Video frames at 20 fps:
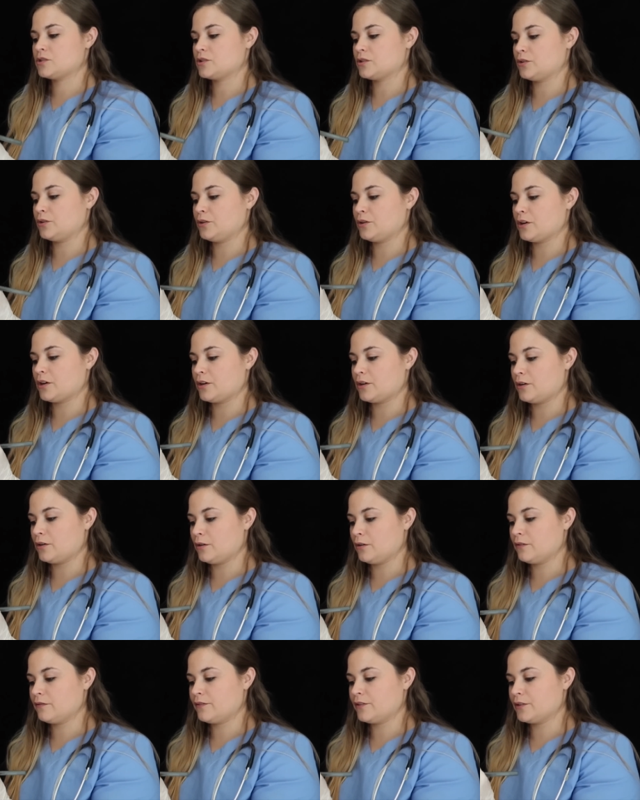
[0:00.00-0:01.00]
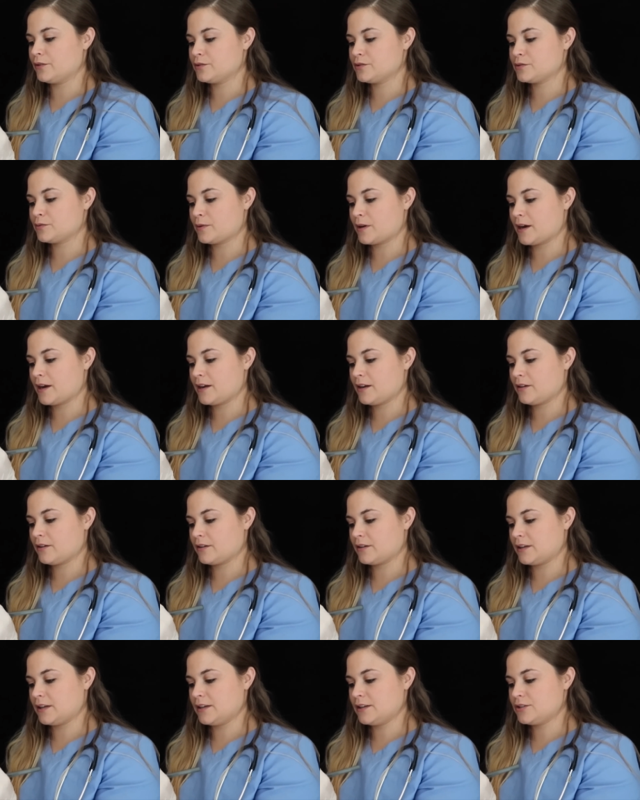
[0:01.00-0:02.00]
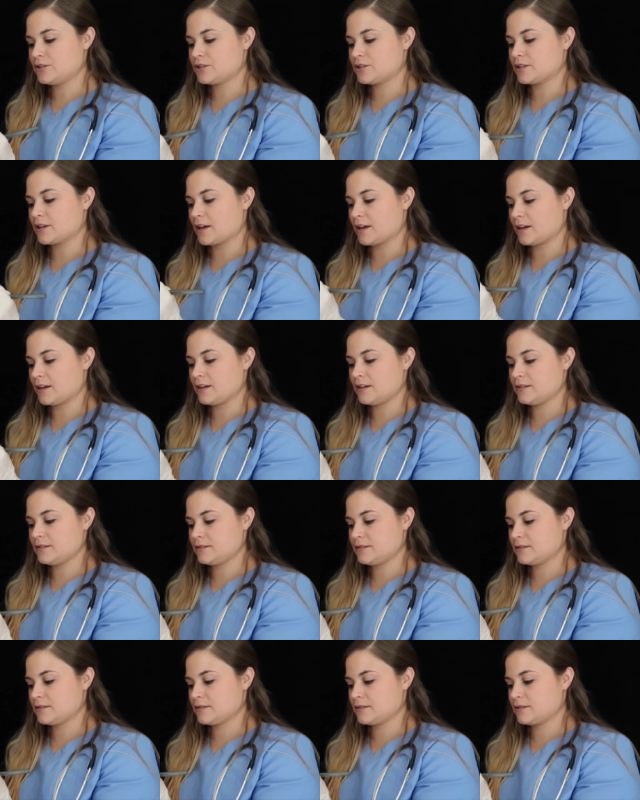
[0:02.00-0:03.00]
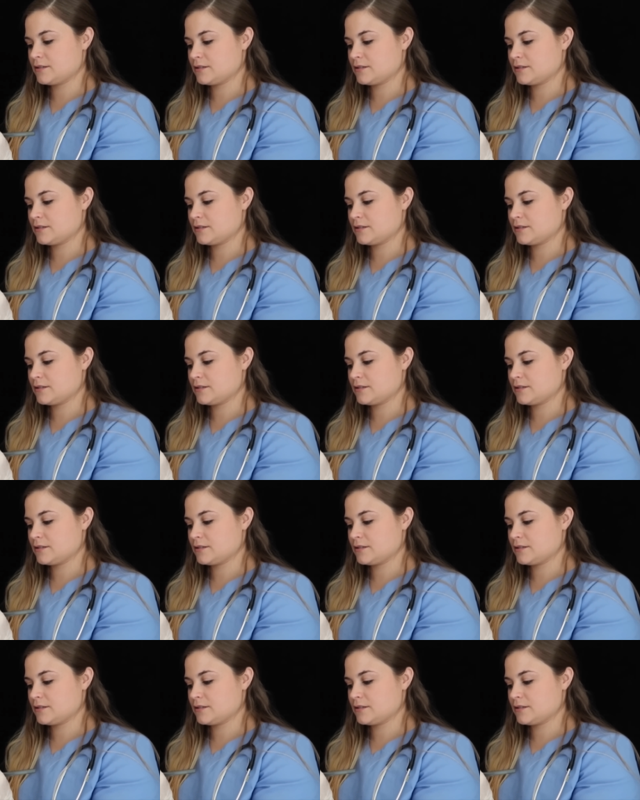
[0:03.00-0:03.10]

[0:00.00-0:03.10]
So you got all of those right on each side.